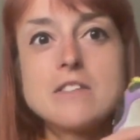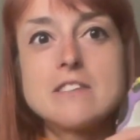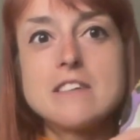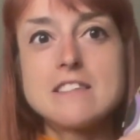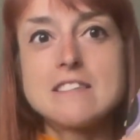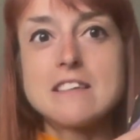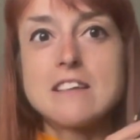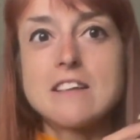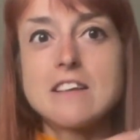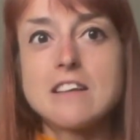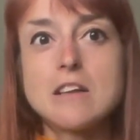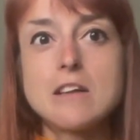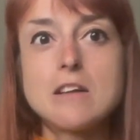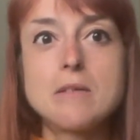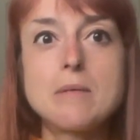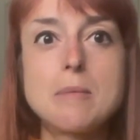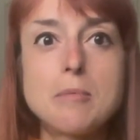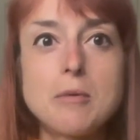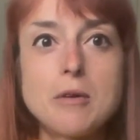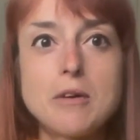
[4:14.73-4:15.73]
Does it look a little
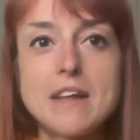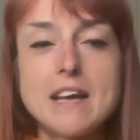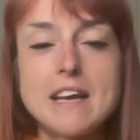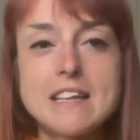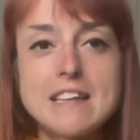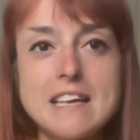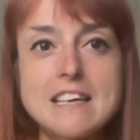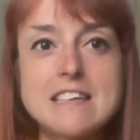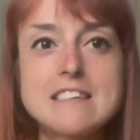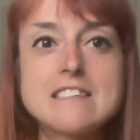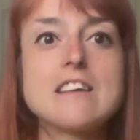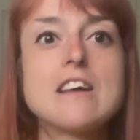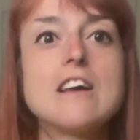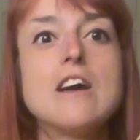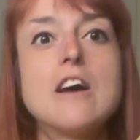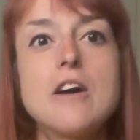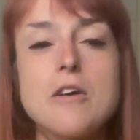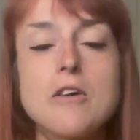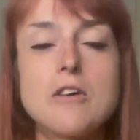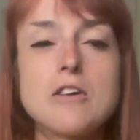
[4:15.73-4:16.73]
bit more like this?
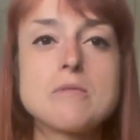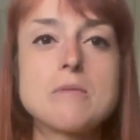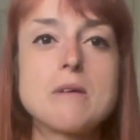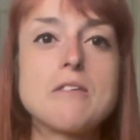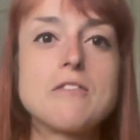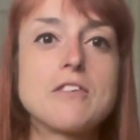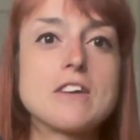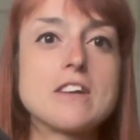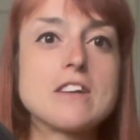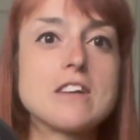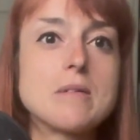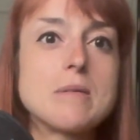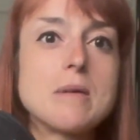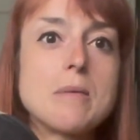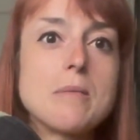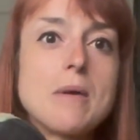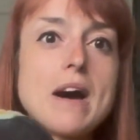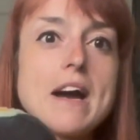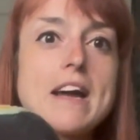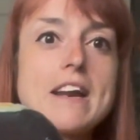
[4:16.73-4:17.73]
Or is my foot a little bit
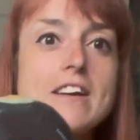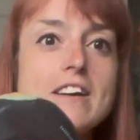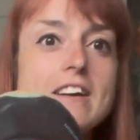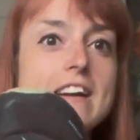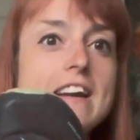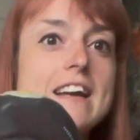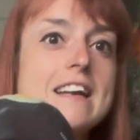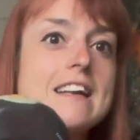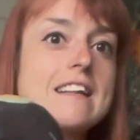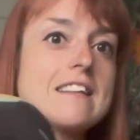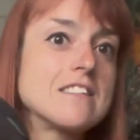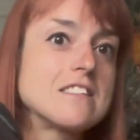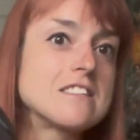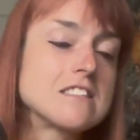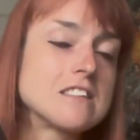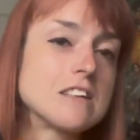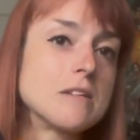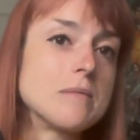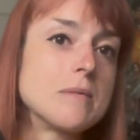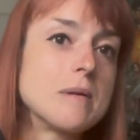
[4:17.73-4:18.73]
wider and it looks
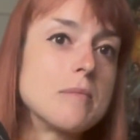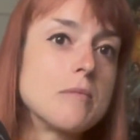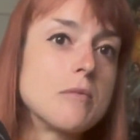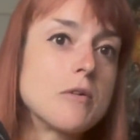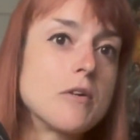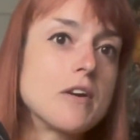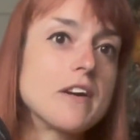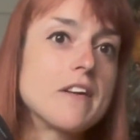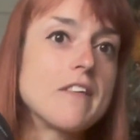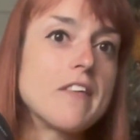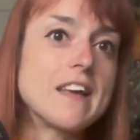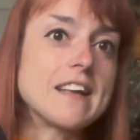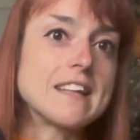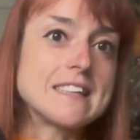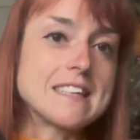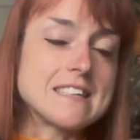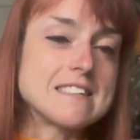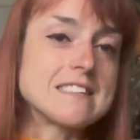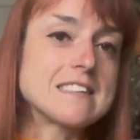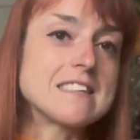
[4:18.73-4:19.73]
a little bit more like
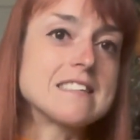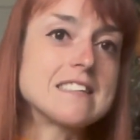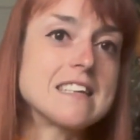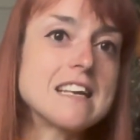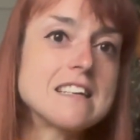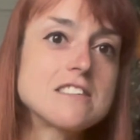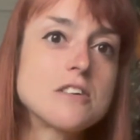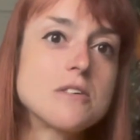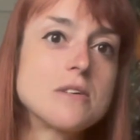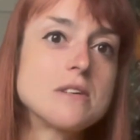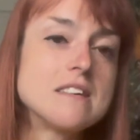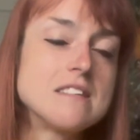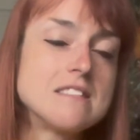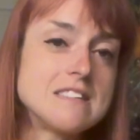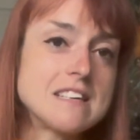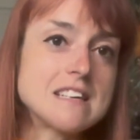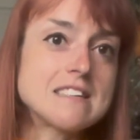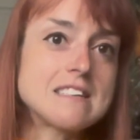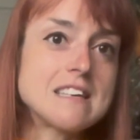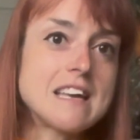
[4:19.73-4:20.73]
this? Because that's going to
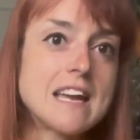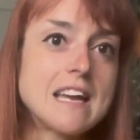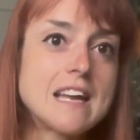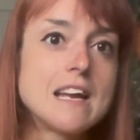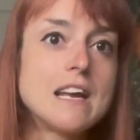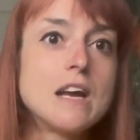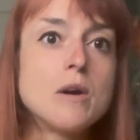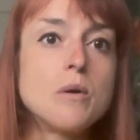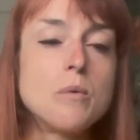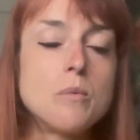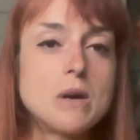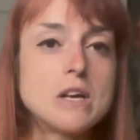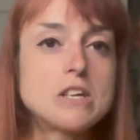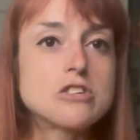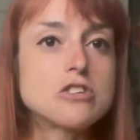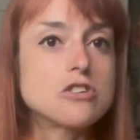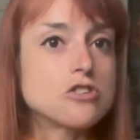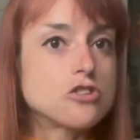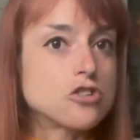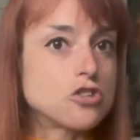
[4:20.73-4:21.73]
dictate
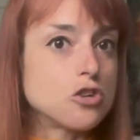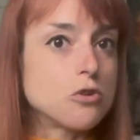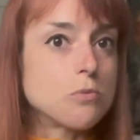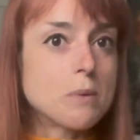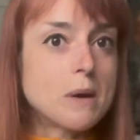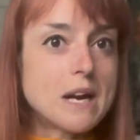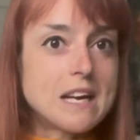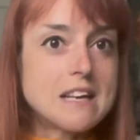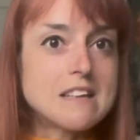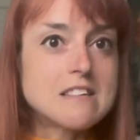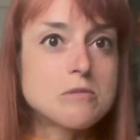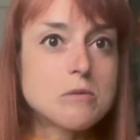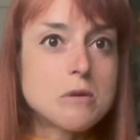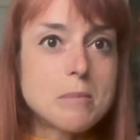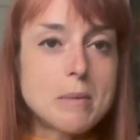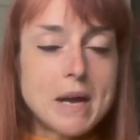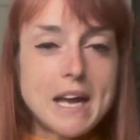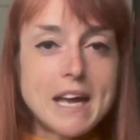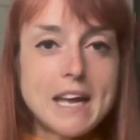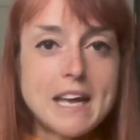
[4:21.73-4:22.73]
which shoe brands we're
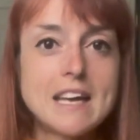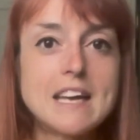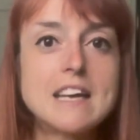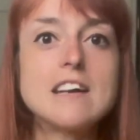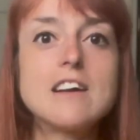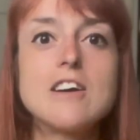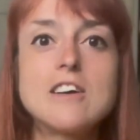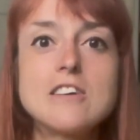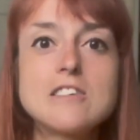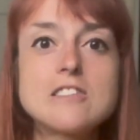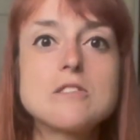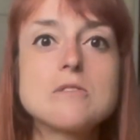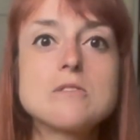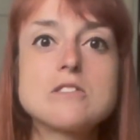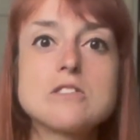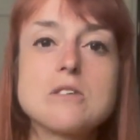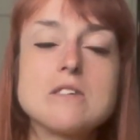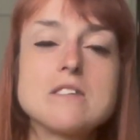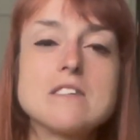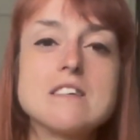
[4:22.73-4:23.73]
buying, and also
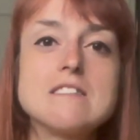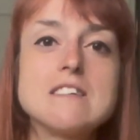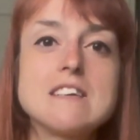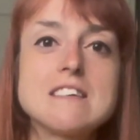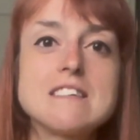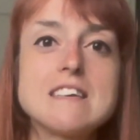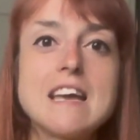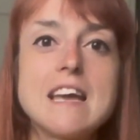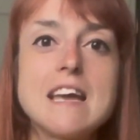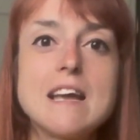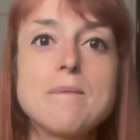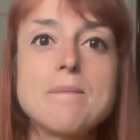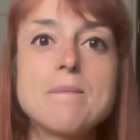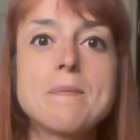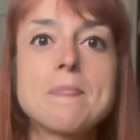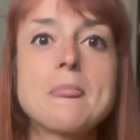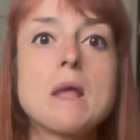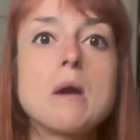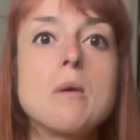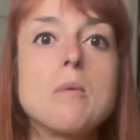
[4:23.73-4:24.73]
it's going to dictate
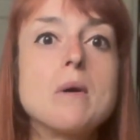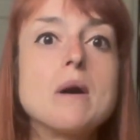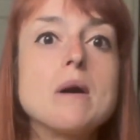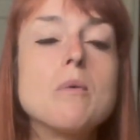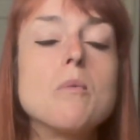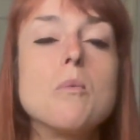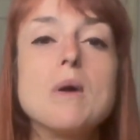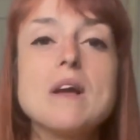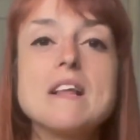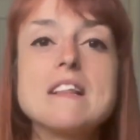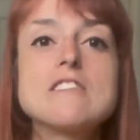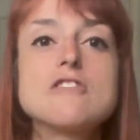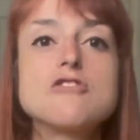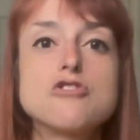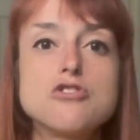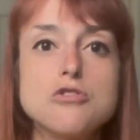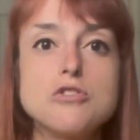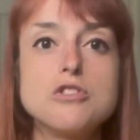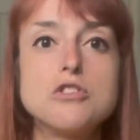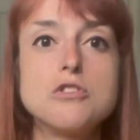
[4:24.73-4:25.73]
what width
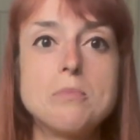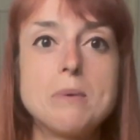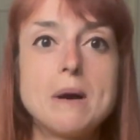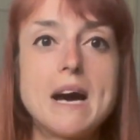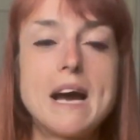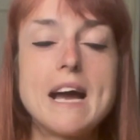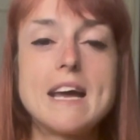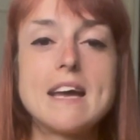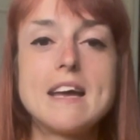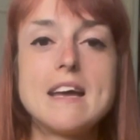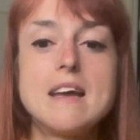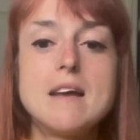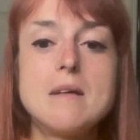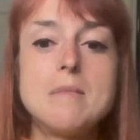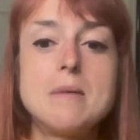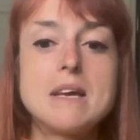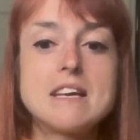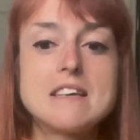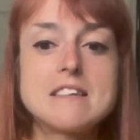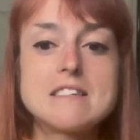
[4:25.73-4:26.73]
shoe you buy.
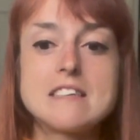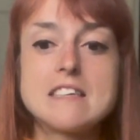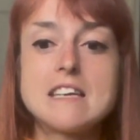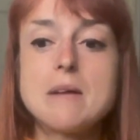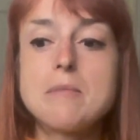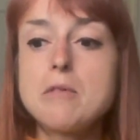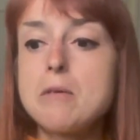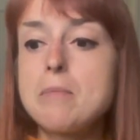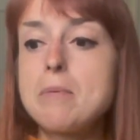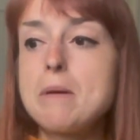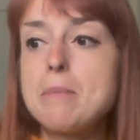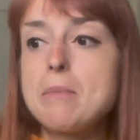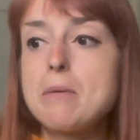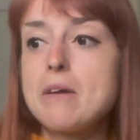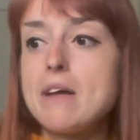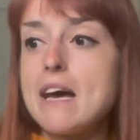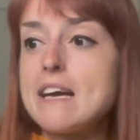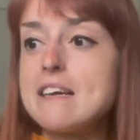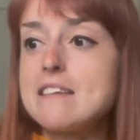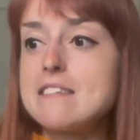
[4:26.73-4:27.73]
Because the number of people
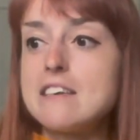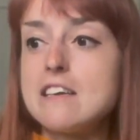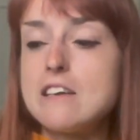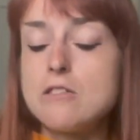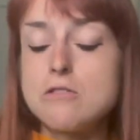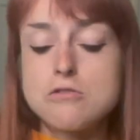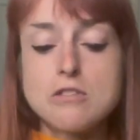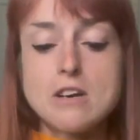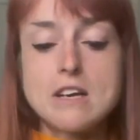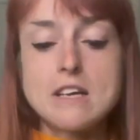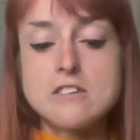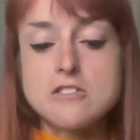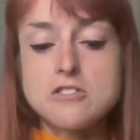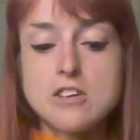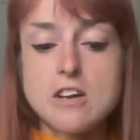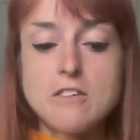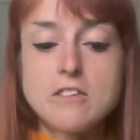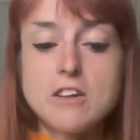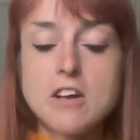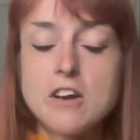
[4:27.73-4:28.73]
I see who try to
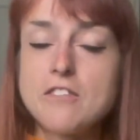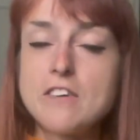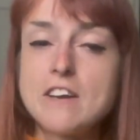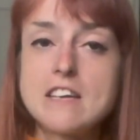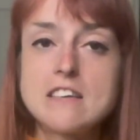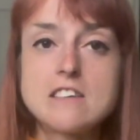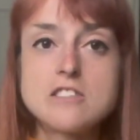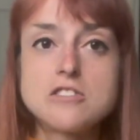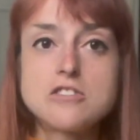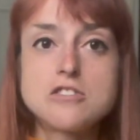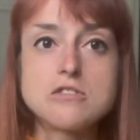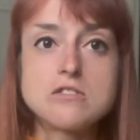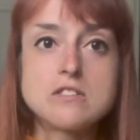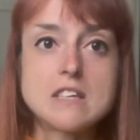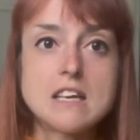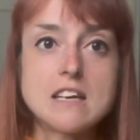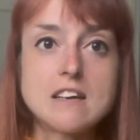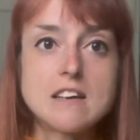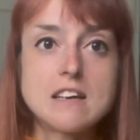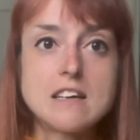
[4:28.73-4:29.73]
shove their feet into shoes
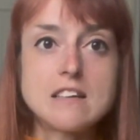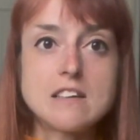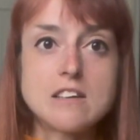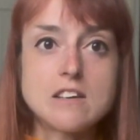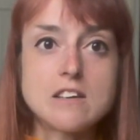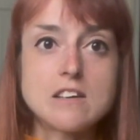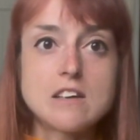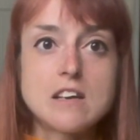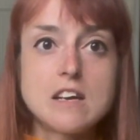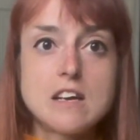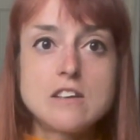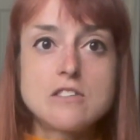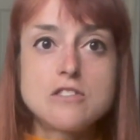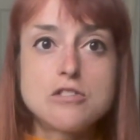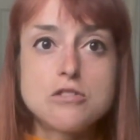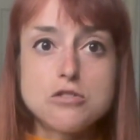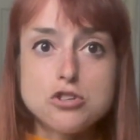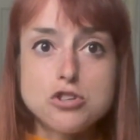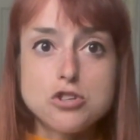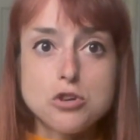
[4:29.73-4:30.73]
that are either
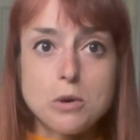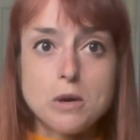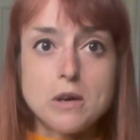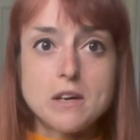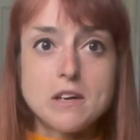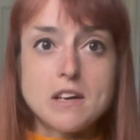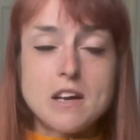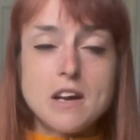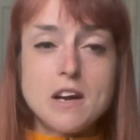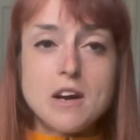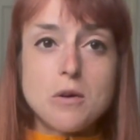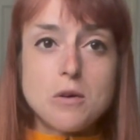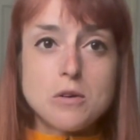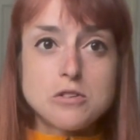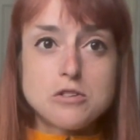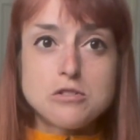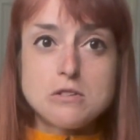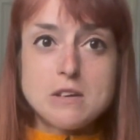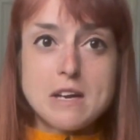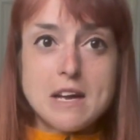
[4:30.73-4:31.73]
too short or
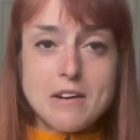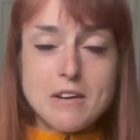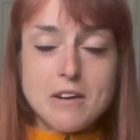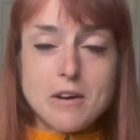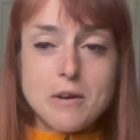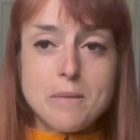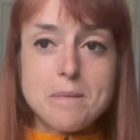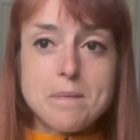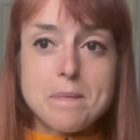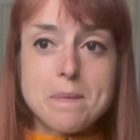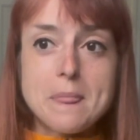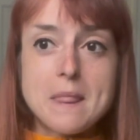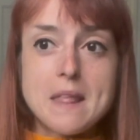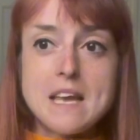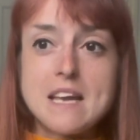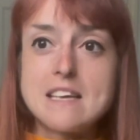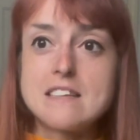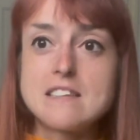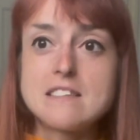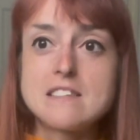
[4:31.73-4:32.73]
too narrow
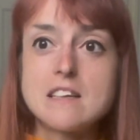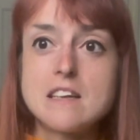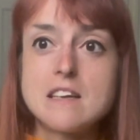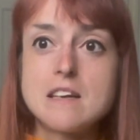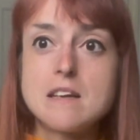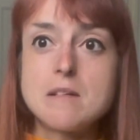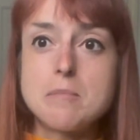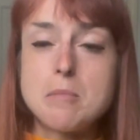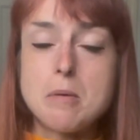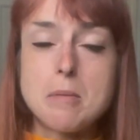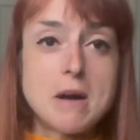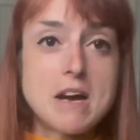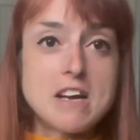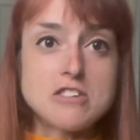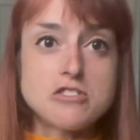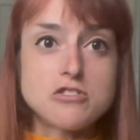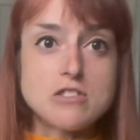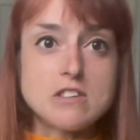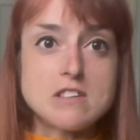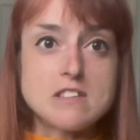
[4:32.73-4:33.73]
is
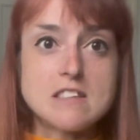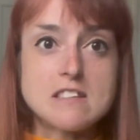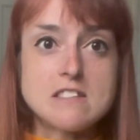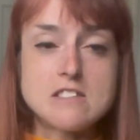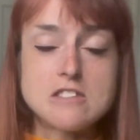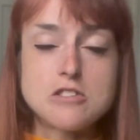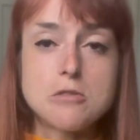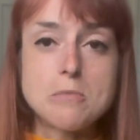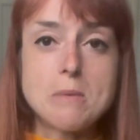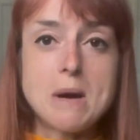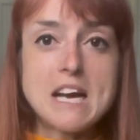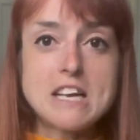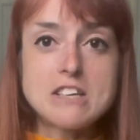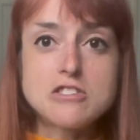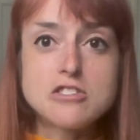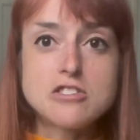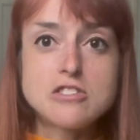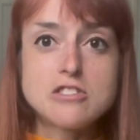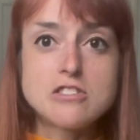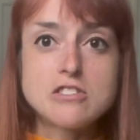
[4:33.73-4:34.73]
preposterous. It's too
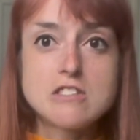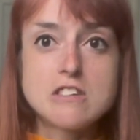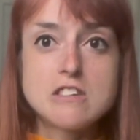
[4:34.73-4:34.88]
much.